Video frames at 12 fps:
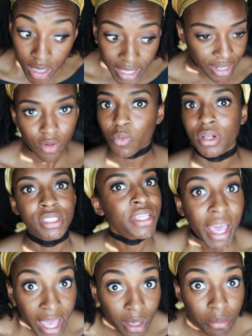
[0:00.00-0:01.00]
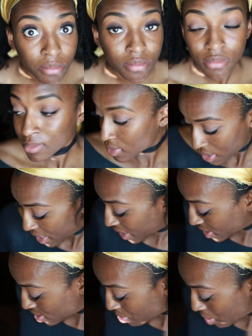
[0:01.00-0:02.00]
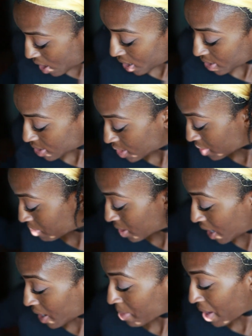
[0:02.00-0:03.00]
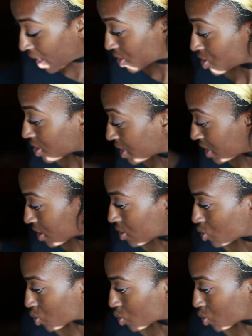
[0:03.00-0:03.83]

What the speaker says: like it runs the game, like it's the boss, but I am actually in control.